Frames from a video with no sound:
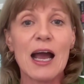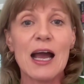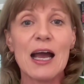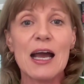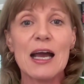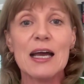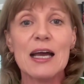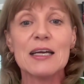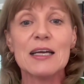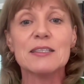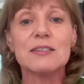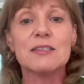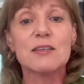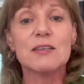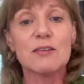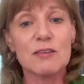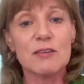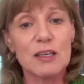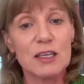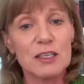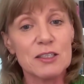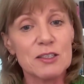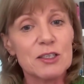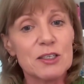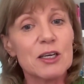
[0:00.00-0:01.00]
And
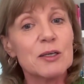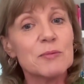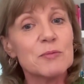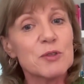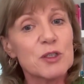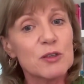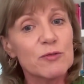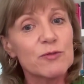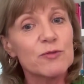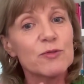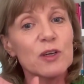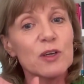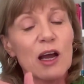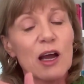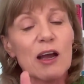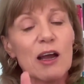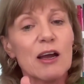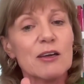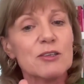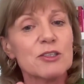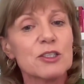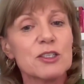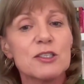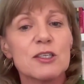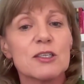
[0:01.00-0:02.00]
in terms of,
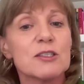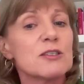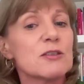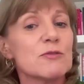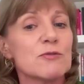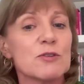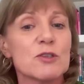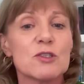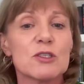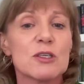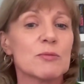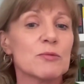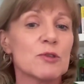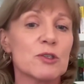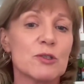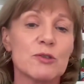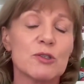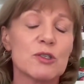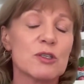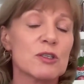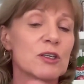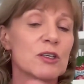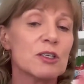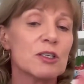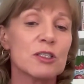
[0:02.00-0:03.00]
I just interviewed someone
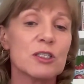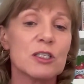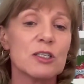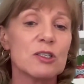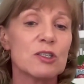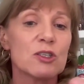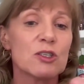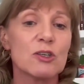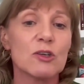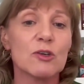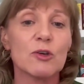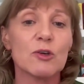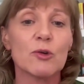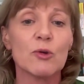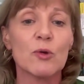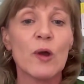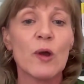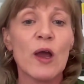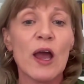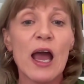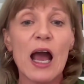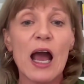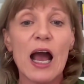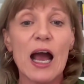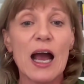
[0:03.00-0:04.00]
who's 32
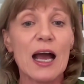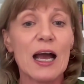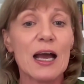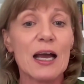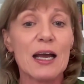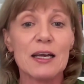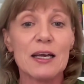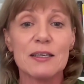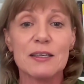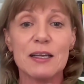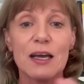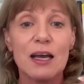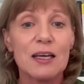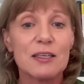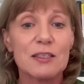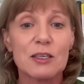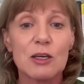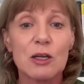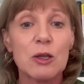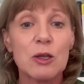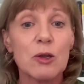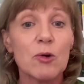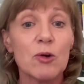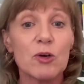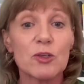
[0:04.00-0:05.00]
and had a
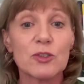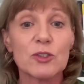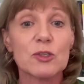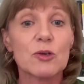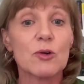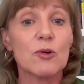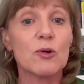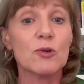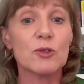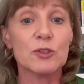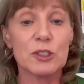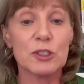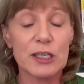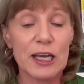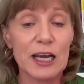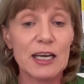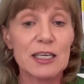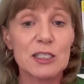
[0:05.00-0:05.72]
clot on